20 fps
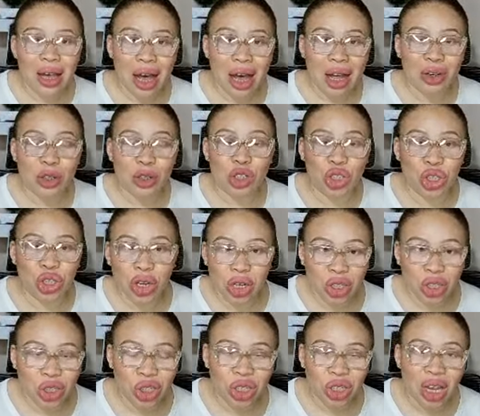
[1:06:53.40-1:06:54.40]
uh, the
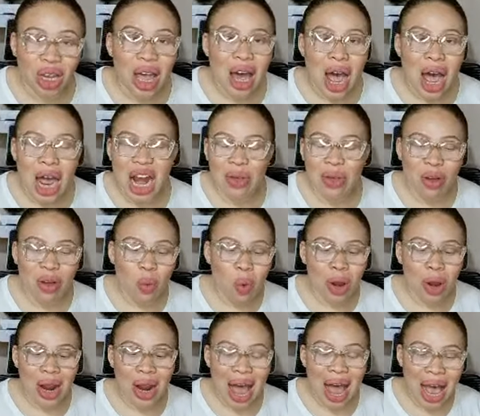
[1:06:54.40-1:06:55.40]
church I never
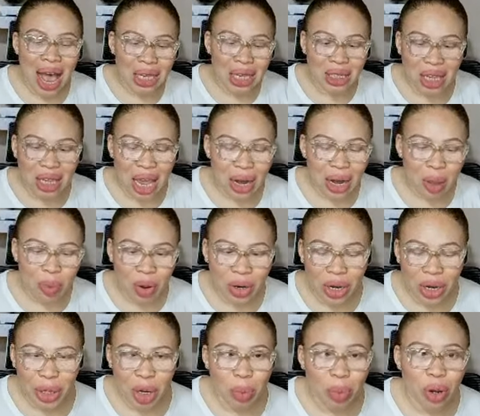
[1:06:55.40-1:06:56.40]
want to ask
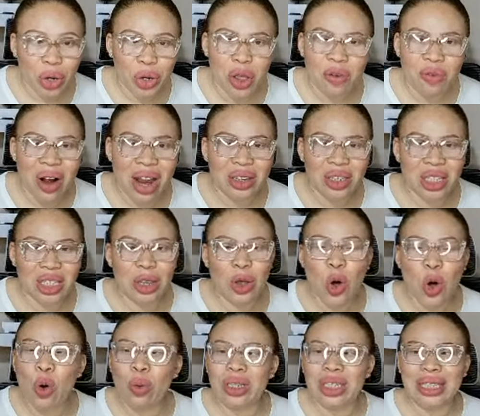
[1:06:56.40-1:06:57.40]
anything in the body of Christ to
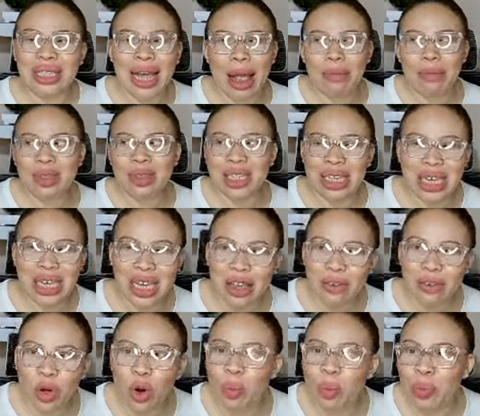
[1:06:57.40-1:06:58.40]
say, oh, it's time to
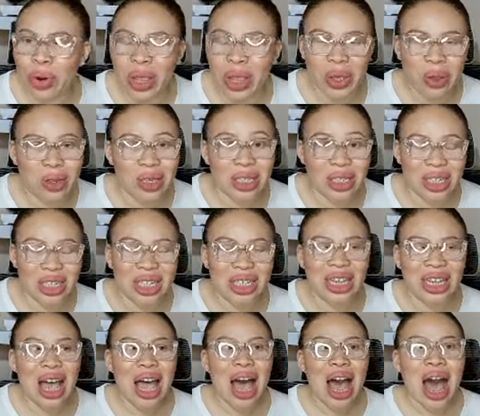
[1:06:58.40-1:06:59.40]
give or bring your
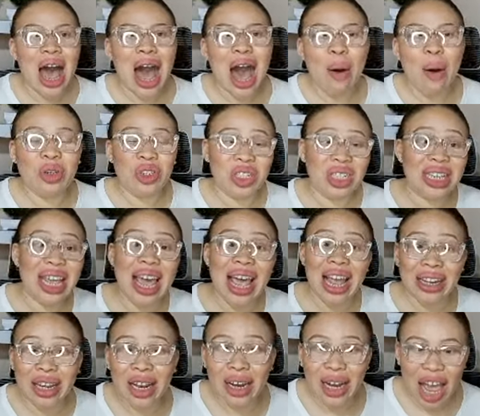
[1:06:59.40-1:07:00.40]
seeds. I would just
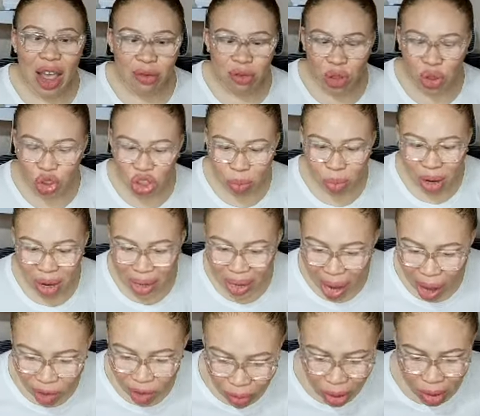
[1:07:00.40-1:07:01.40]
end the live stream
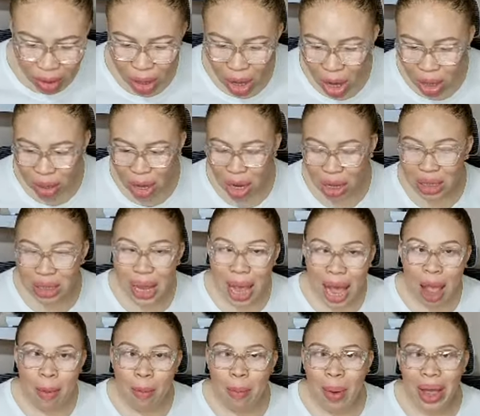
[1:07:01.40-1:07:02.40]
in life in, in a
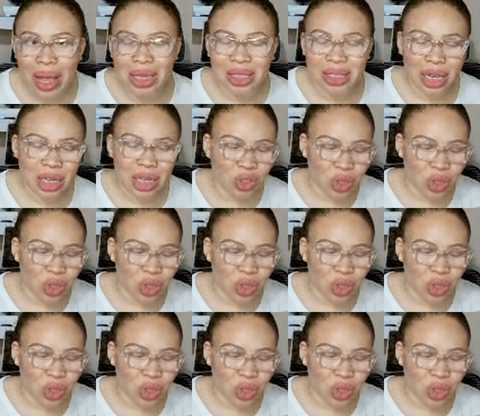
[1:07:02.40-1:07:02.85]
time past